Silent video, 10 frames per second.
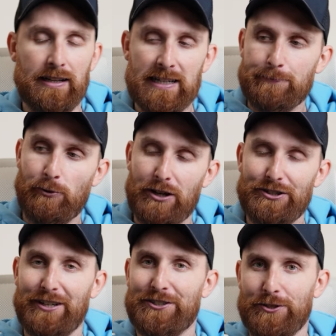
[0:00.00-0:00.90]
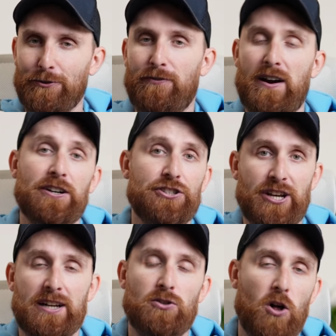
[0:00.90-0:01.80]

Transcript: And this project so far checks